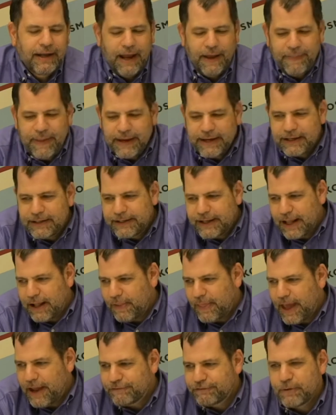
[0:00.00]
And they can
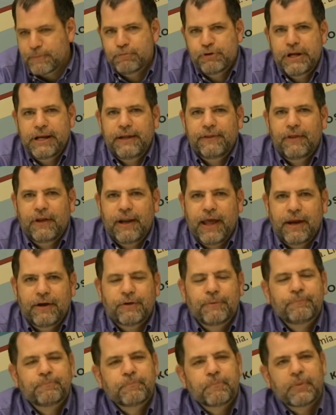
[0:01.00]
tell that from reading the
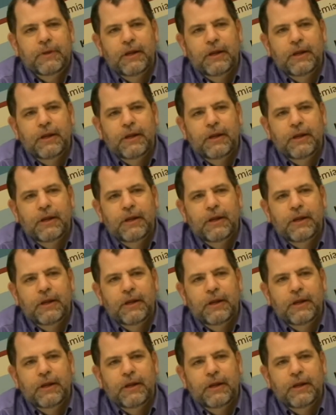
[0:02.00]
letter.